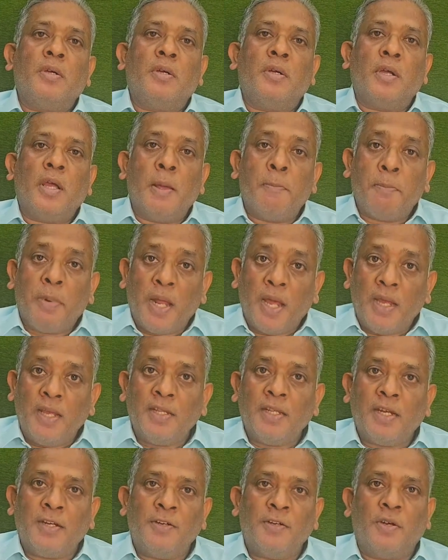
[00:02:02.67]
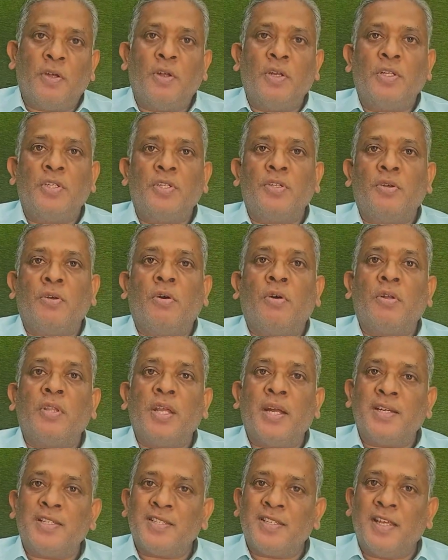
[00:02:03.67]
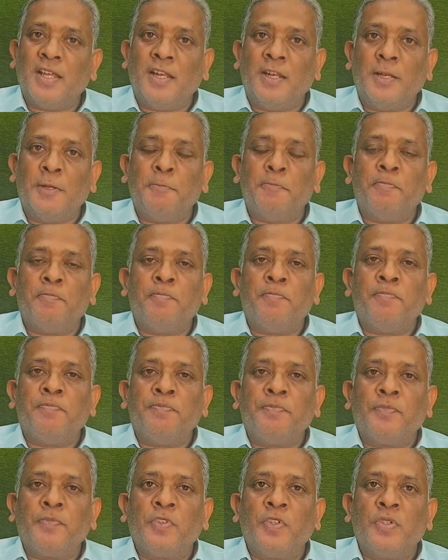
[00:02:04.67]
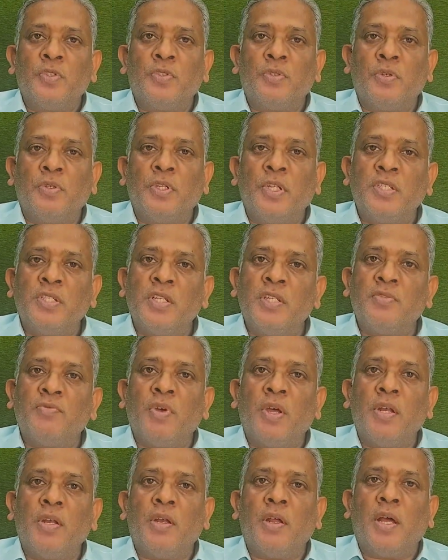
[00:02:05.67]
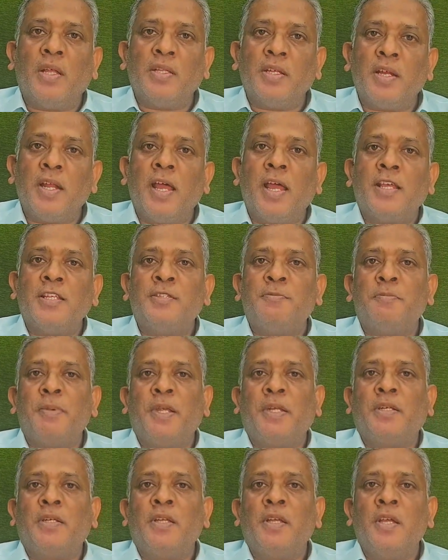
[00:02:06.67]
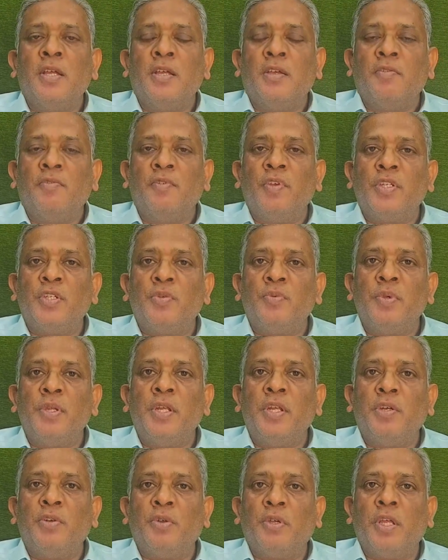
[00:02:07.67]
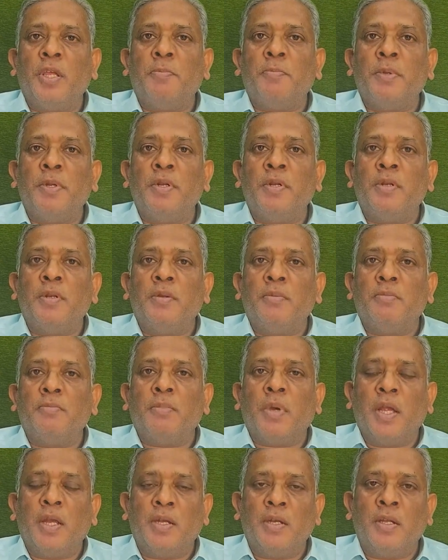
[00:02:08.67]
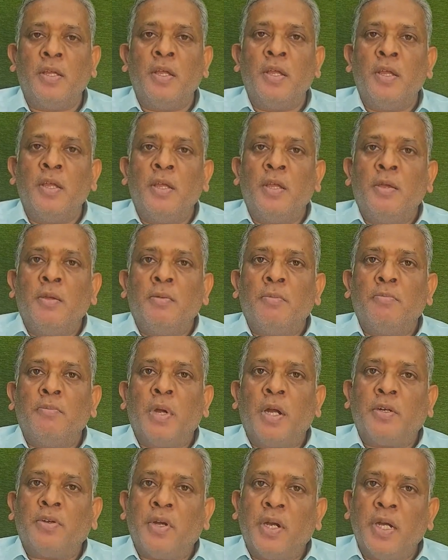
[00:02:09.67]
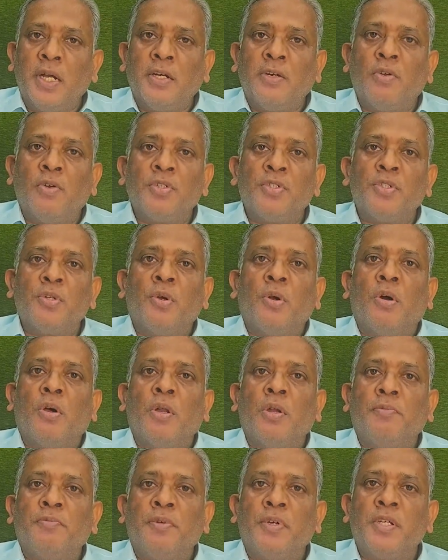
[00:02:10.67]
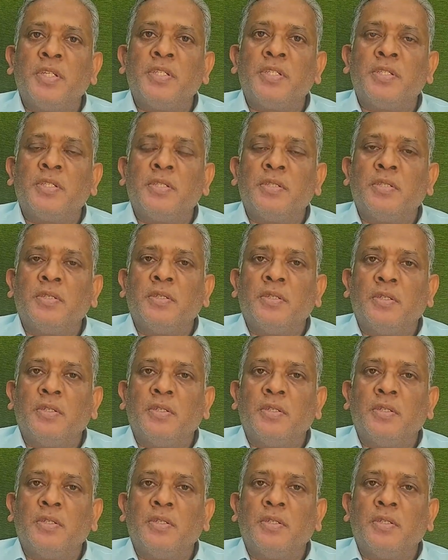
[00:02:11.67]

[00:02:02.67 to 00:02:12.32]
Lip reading: apply that knowledge or that skill. So this is one other aspect which we need to keep in mind. But credit goes to all of us